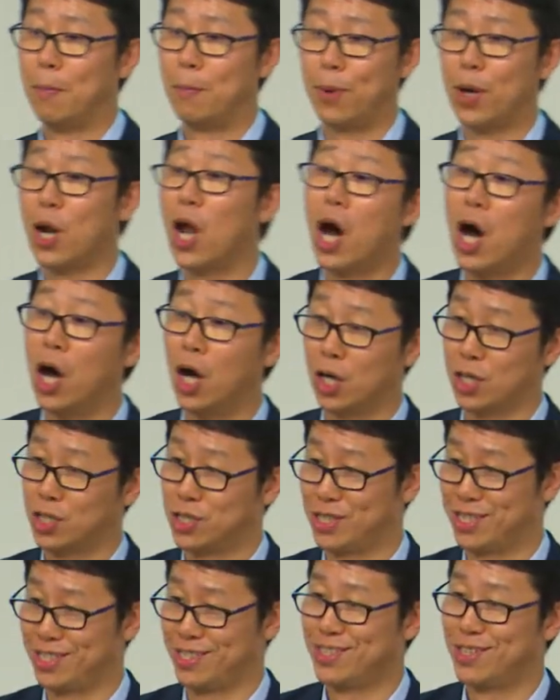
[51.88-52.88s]

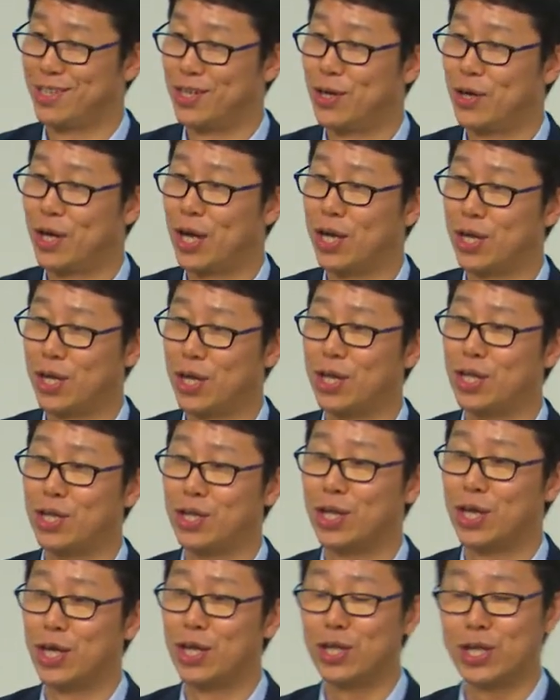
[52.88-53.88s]
blogs, okay,
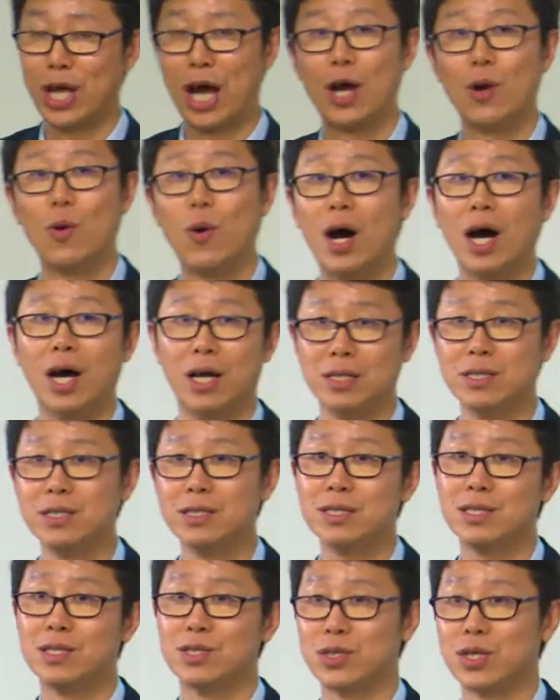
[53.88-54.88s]
in, in
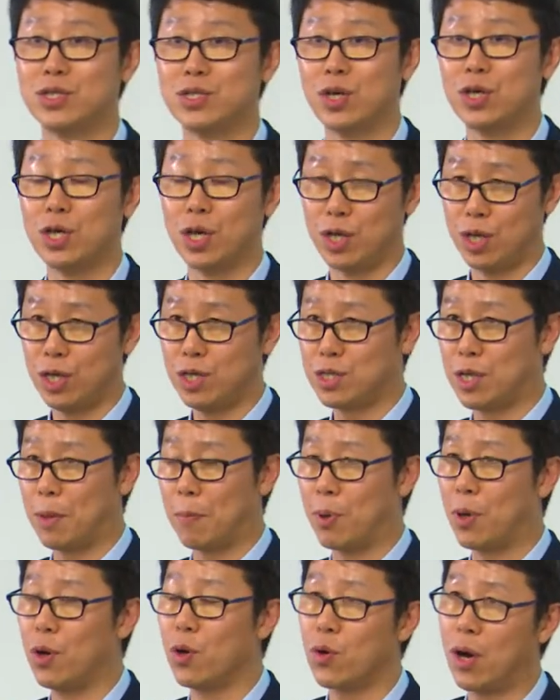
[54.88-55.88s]
Taiwan. so he, he's a
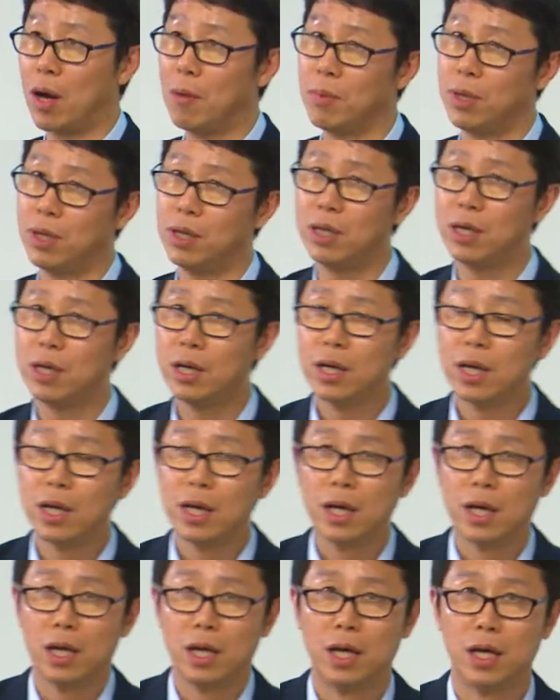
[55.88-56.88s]
programmer.
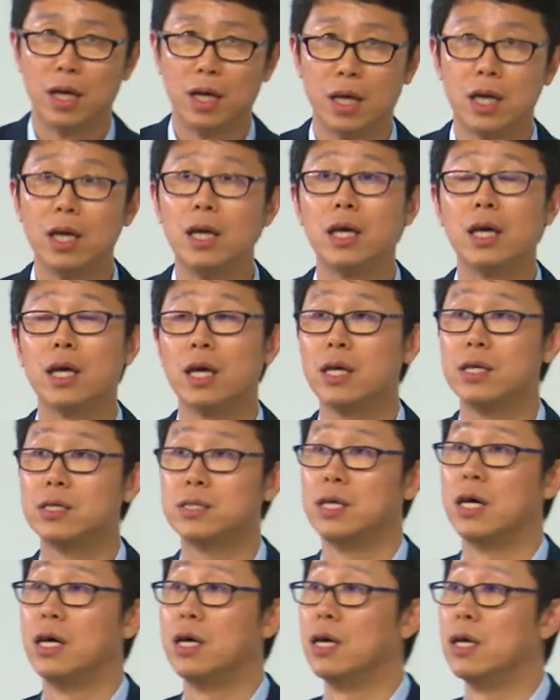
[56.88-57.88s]
he
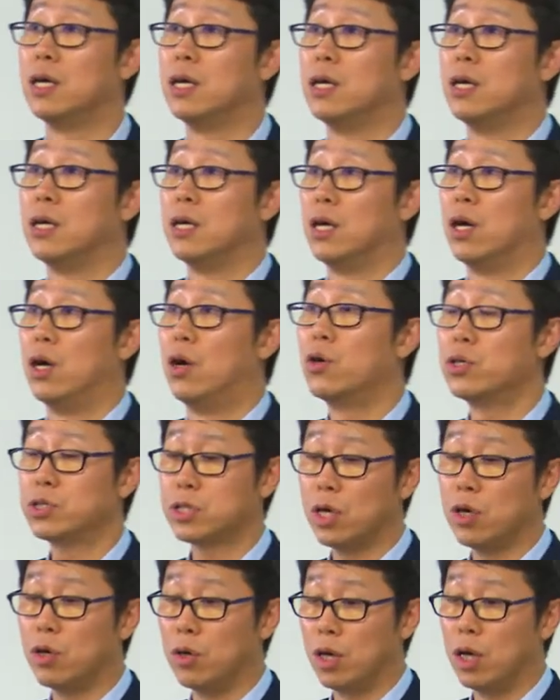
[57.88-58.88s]
is
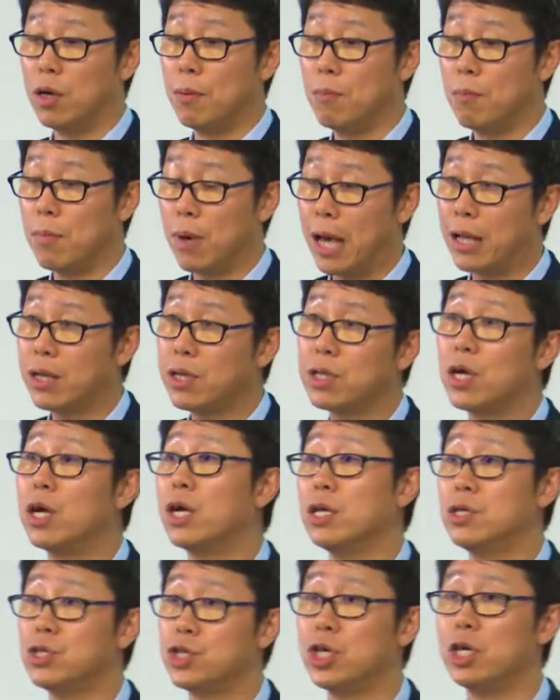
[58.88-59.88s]
also um,
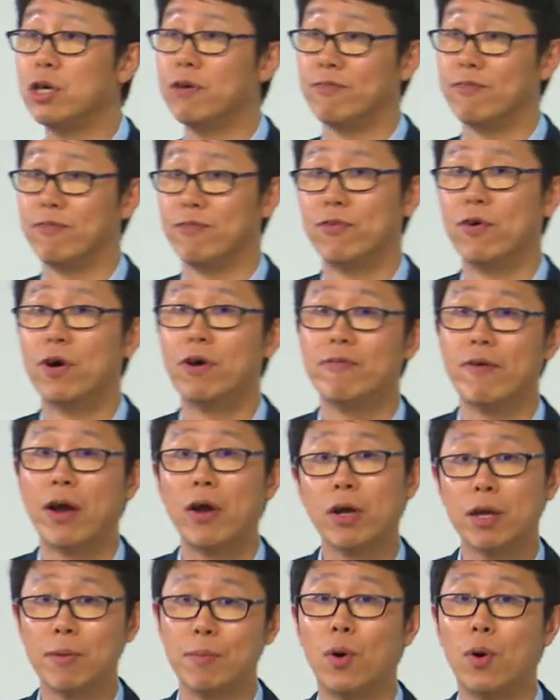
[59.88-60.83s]
editor-in-chief for a very